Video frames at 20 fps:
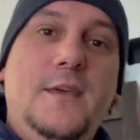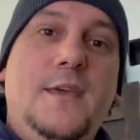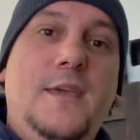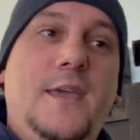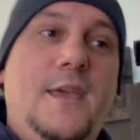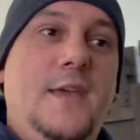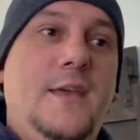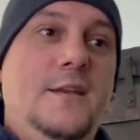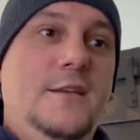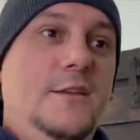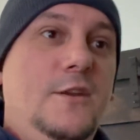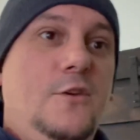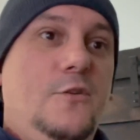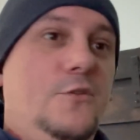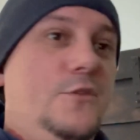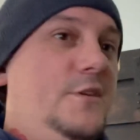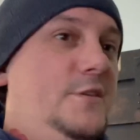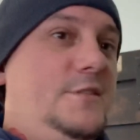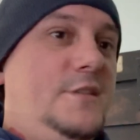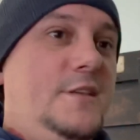And, you know,
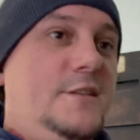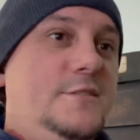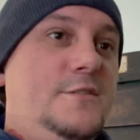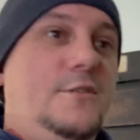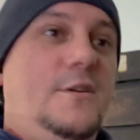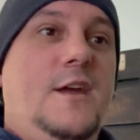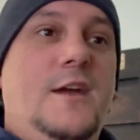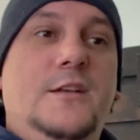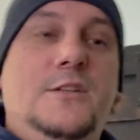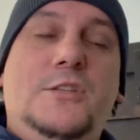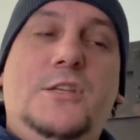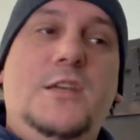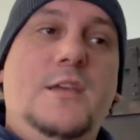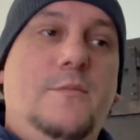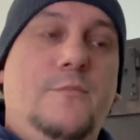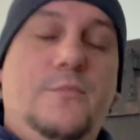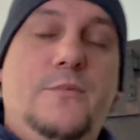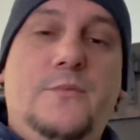these things are not cheap.